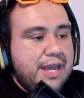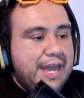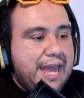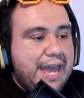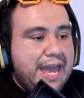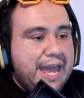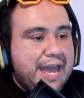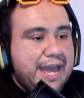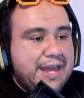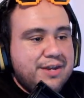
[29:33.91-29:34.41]

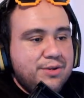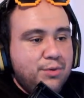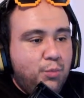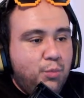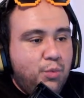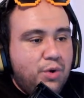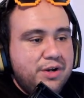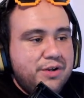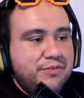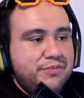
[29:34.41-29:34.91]
And
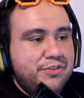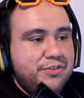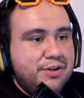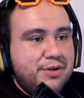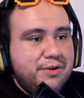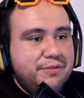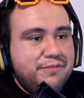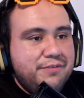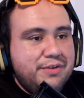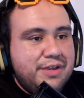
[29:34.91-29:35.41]
one of
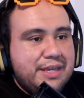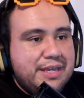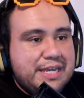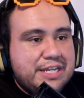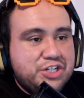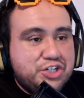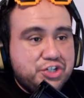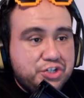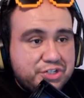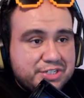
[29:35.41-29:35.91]
the
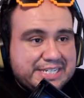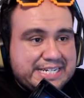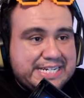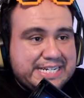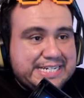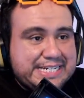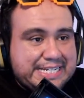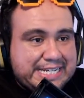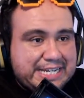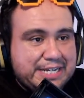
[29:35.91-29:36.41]

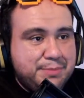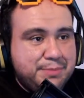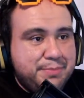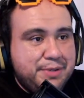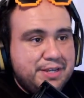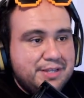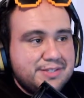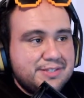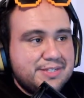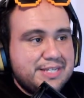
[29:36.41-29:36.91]
interesting
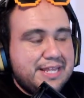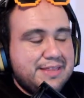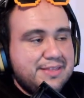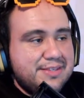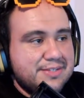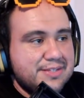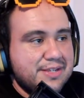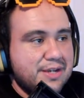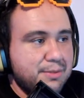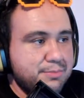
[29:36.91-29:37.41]
tidbits, and
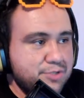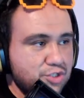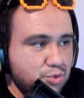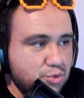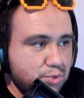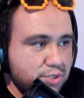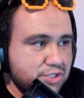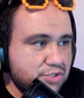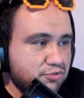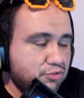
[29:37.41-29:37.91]
this comes
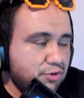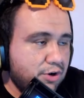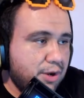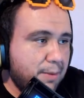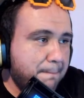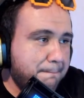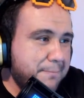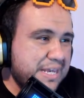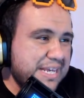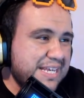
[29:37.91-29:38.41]
to us
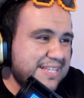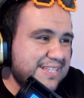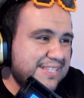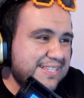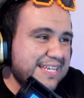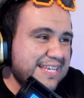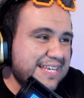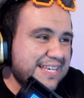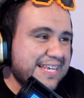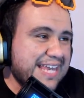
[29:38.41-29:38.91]
from
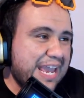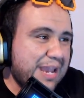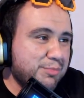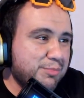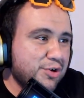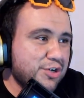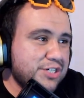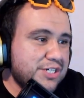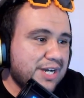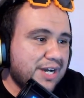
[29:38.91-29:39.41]

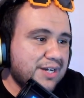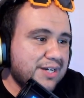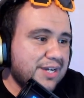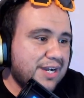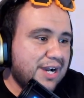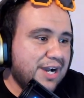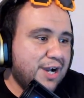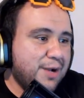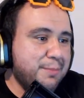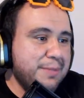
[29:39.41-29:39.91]

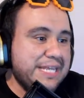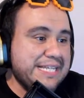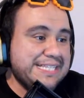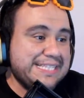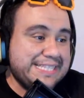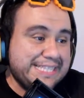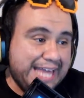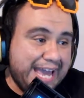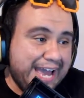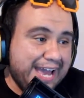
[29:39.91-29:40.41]
PCGamer.com,
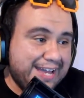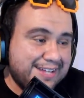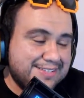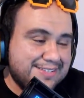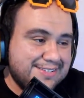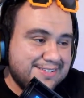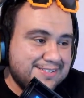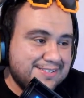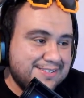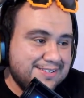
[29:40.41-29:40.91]
is
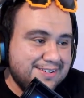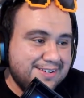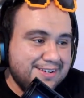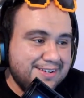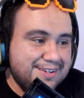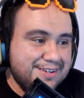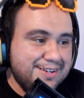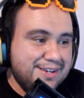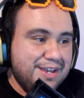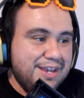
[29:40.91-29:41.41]
that
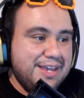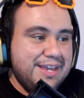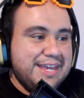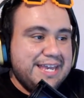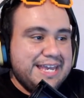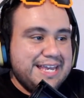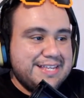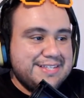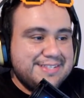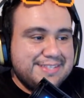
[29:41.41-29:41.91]

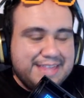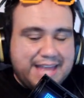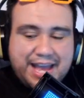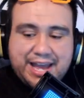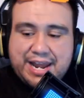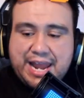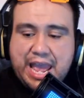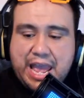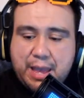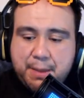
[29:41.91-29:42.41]

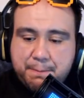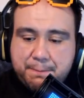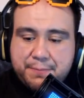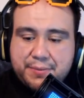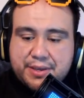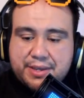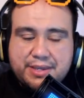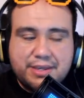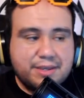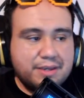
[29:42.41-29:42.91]

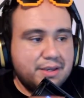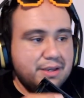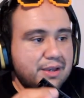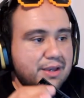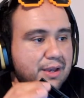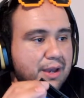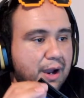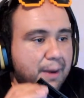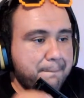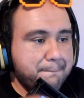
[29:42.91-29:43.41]
Epic
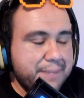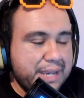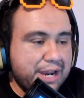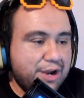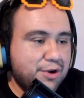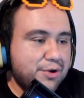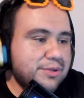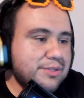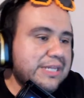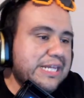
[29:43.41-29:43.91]

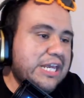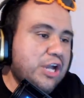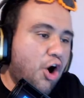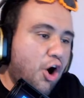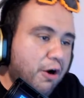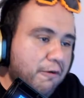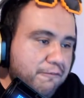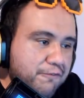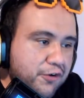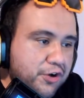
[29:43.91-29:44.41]
apparently
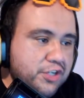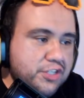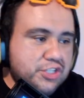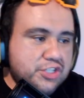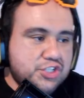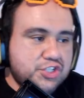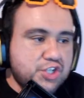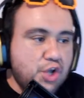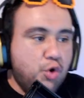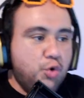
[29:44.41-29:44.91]
offered
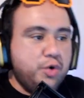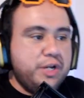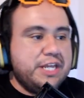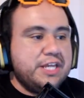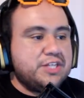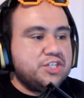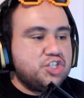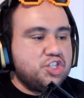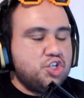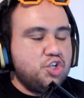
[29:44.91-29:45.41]

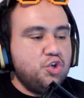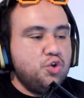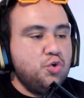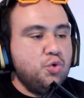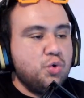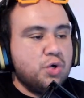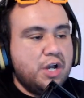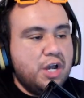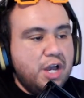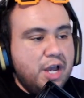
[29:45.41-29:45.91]
Sony
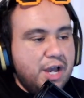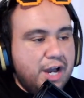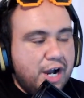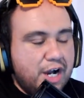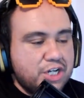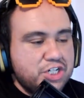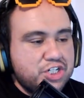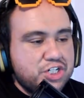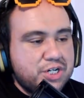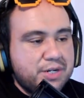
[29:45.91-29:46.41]

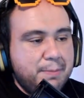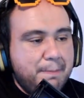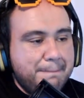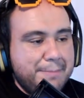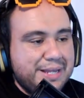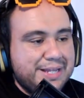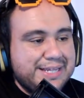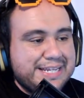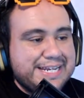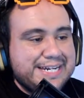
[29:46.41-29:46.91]
$200
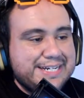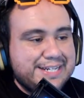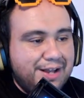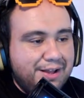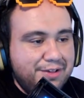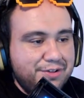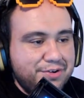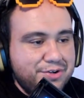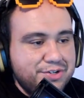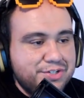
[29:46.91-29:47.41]
million
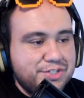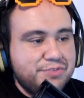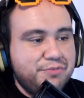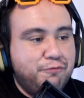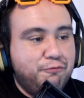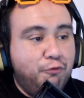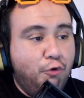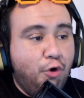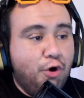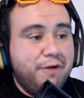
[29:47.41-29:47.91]

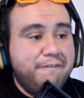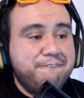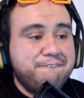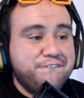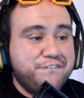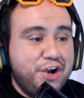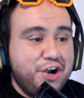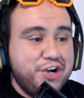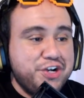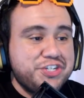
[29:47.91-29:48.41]
for
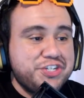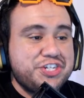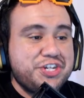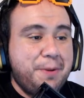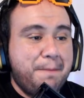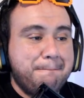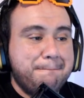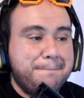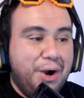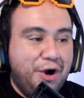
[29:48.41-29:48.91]
first
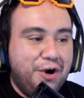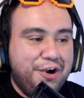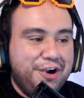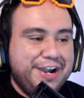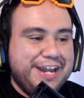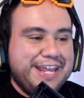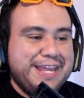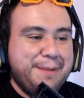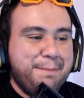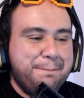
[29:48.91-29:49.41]

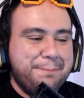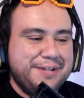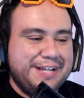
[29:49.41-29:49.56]
party